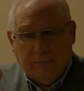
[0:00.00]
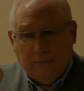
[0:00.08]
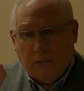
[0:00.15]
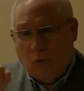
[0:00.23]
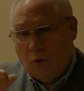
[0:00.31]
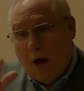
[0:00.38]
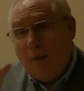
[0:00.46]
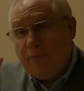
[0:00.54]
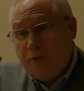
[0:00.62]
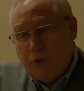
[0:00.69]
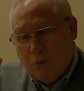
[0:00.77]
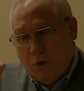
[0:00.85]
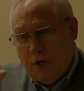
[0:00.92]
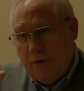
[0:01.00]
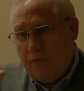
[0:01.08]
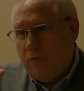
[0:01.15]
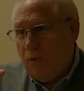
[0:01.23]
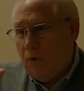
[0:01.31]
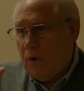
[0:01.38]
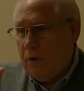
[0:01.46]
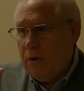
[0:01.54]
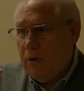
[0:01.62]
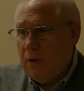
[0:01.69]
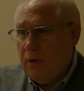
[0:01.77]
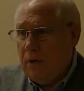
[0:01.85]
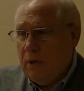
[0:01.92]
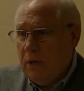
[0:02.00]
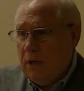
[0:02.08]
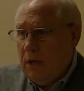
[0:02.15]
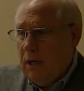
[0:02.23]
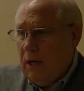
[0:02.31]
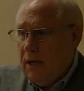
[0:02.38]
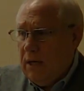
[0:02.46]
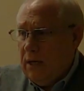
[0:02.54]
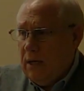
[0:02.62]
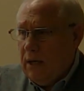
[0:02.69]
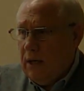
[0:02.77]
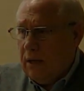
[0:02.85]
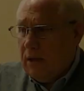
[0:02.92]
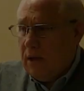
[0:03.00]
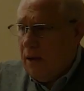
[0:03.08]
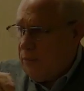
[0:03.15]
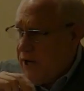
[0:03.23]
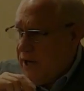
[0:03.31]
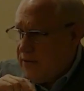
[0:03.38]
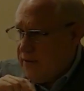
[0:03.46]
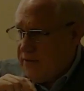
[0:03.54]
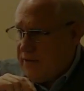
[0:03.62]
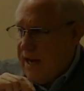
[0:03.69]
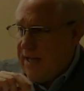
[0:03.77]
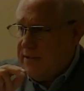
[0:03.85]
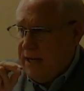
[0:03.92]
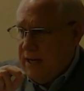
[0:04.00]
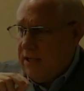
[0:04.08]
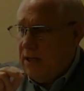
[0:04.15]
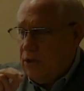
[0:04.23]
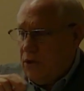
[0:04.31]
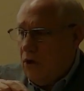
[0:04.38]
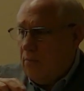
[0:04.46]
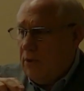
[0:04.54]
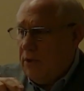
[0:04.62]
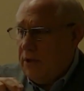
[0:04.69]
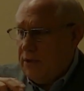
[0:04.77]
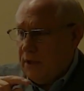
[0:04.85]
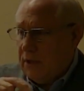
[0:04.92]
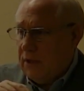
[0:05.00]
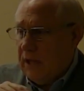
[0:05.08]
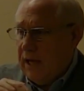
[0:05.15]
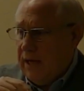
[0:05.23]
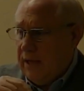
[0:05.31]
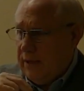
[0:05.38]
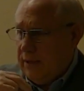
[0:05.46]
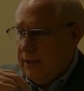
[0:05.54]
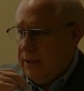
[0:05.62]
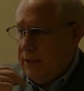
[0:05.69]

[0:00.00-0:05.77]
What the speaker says: or up to 24 comprehensive scans that it determined that the client